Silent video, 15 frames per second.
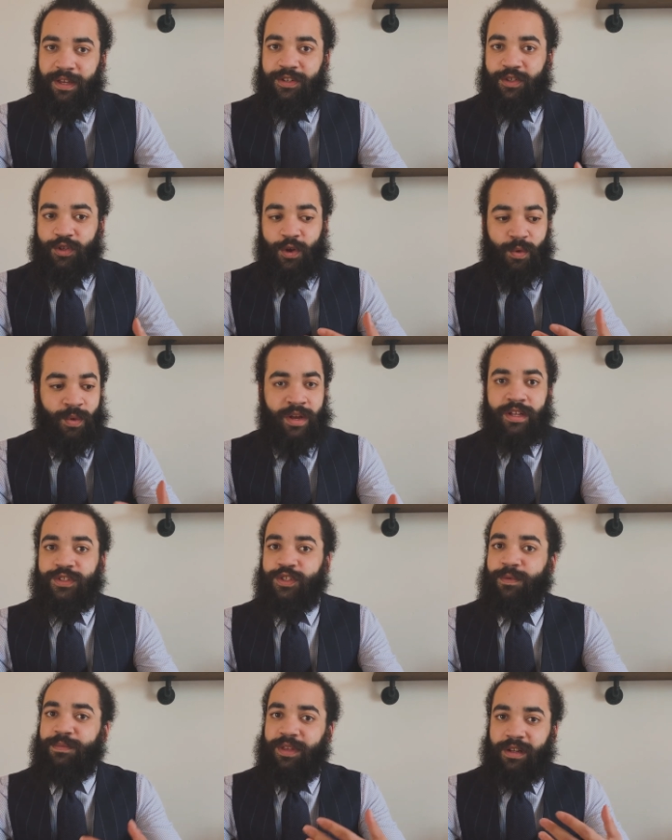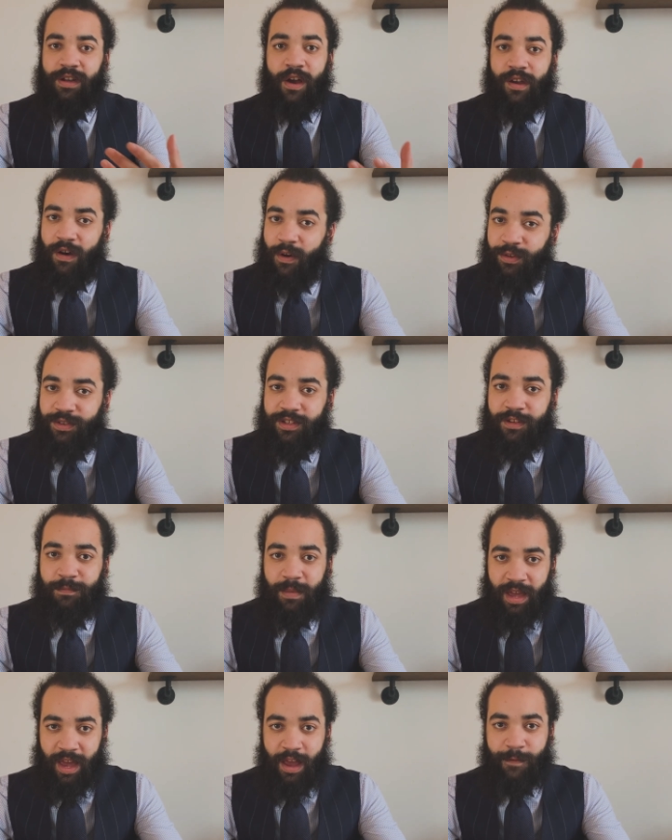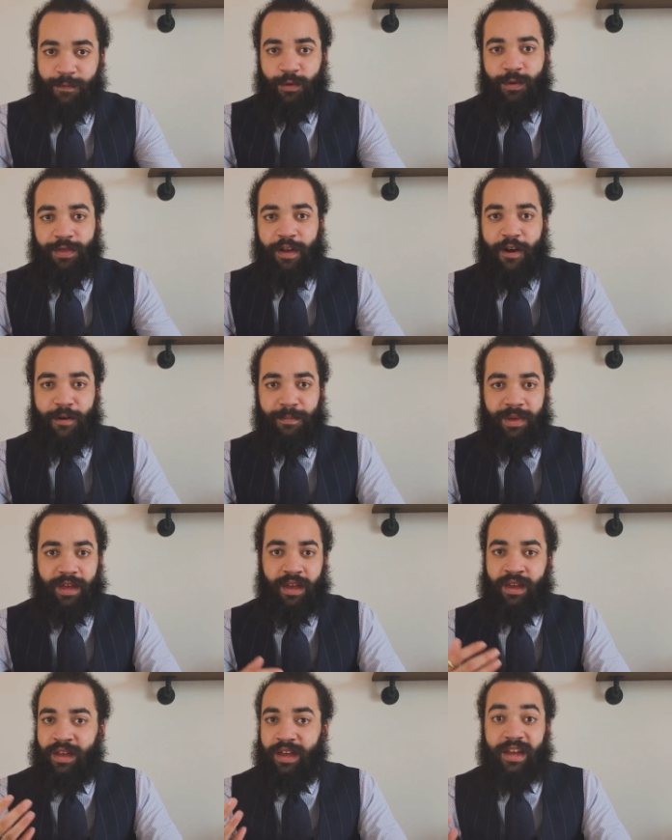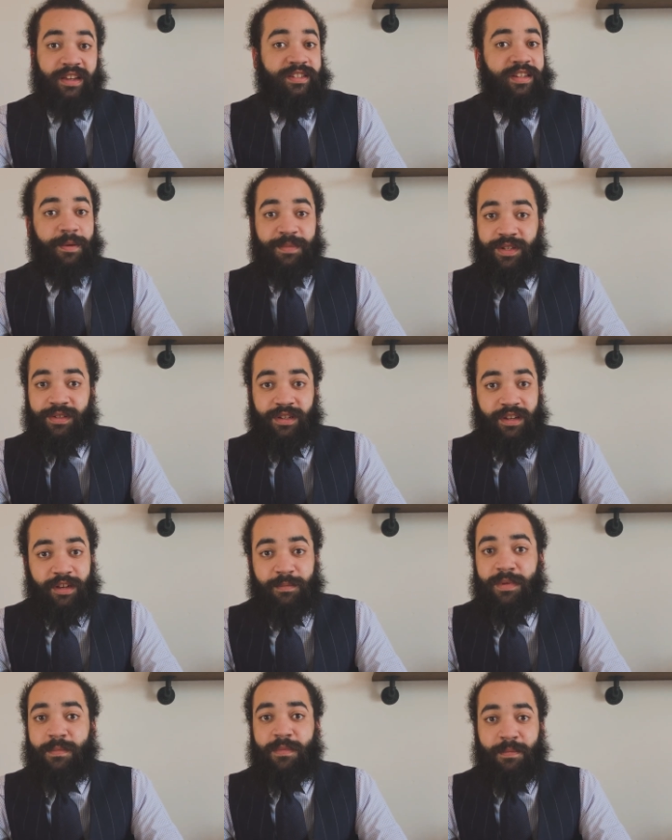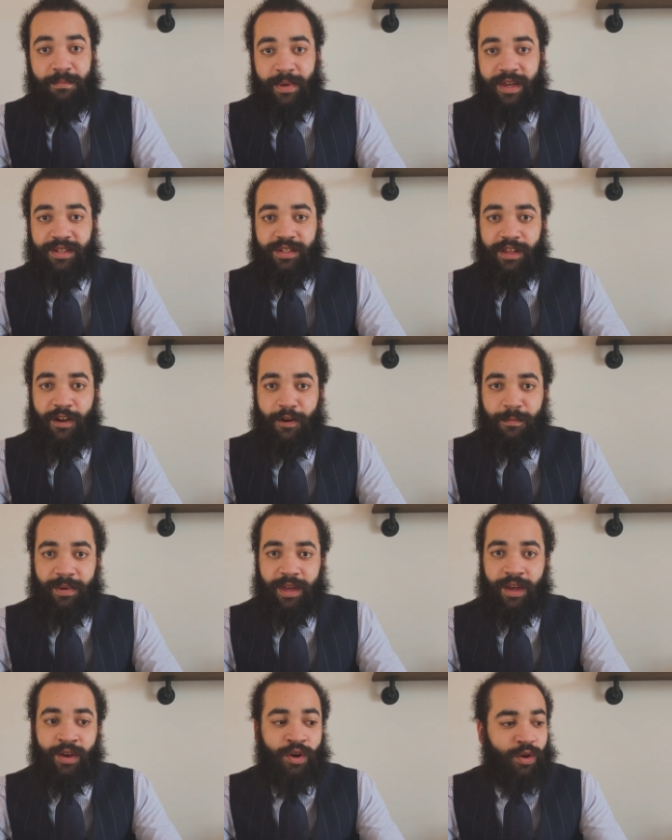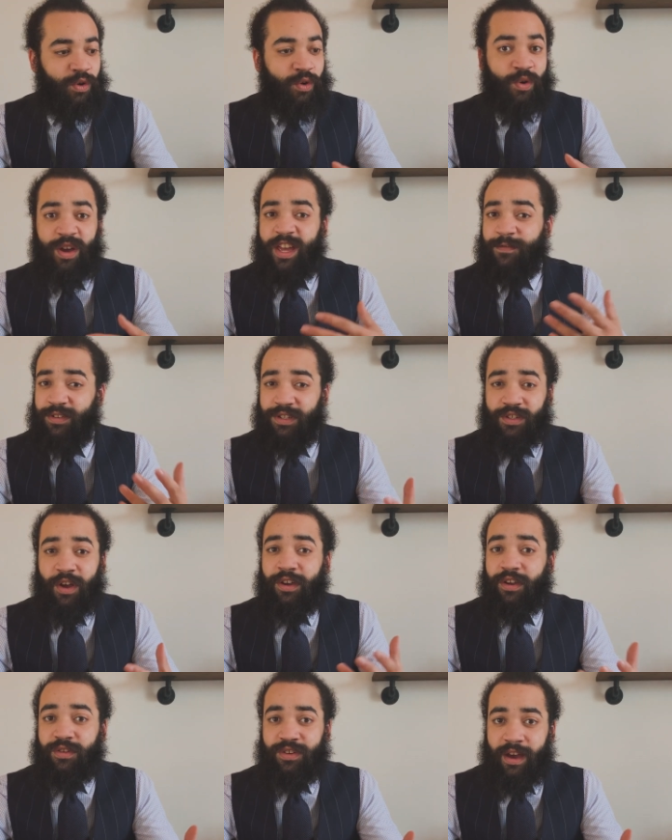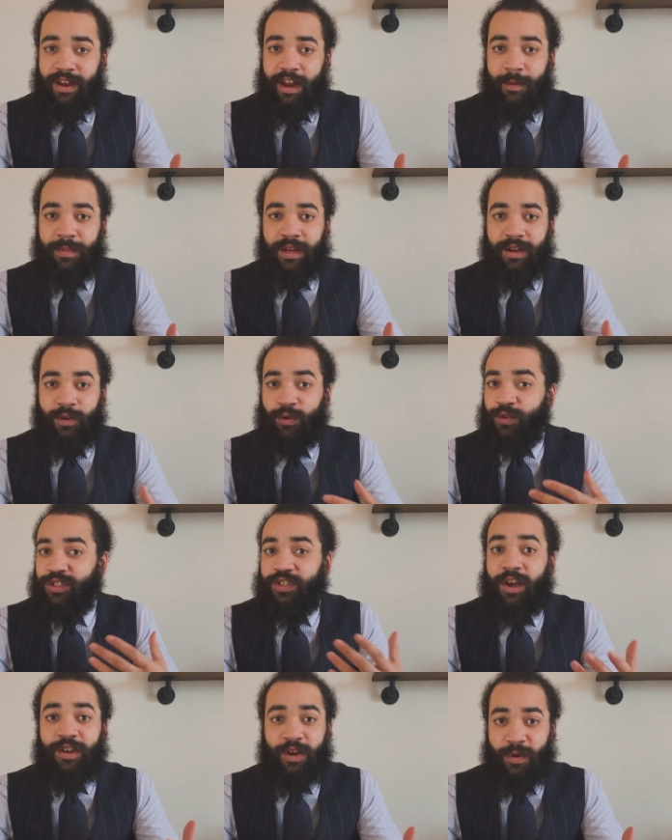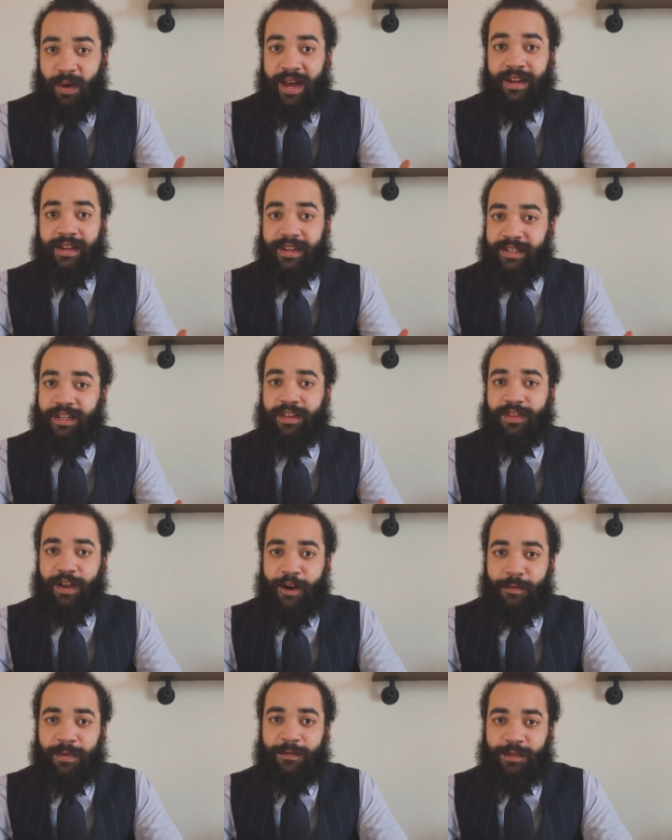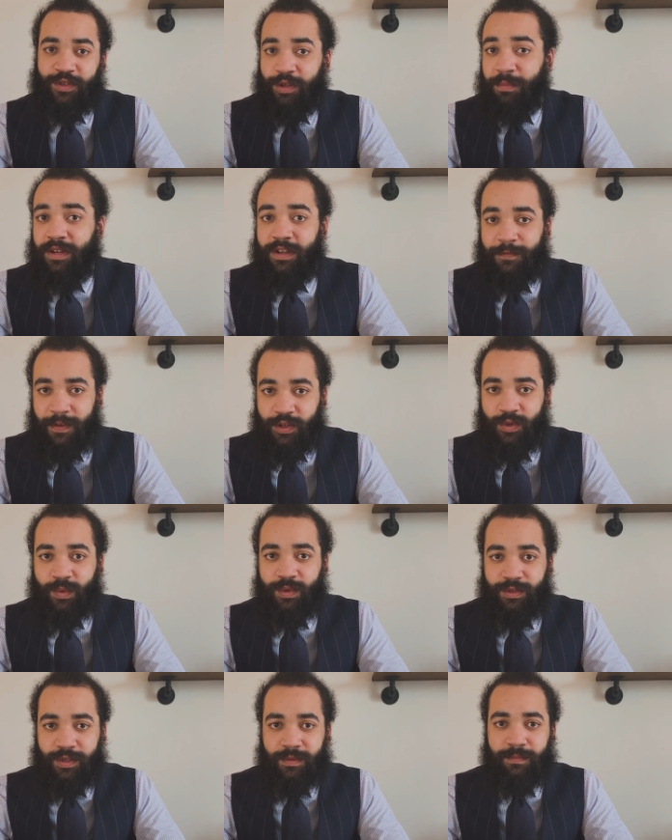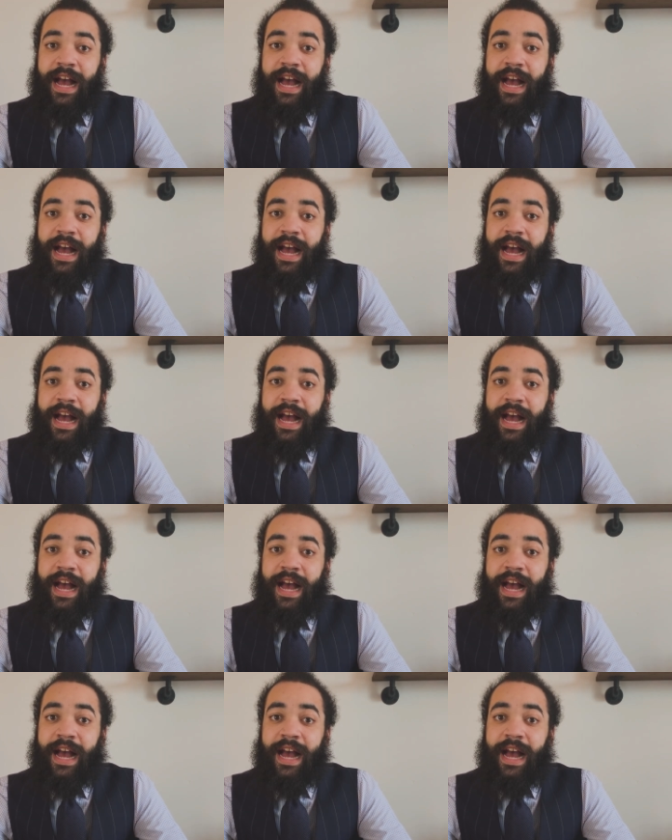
So something like cognitive behavioural therapy, acceptance and commitment-based therapy, or even psychodynamic or psychoanalytic therapy for some individuals.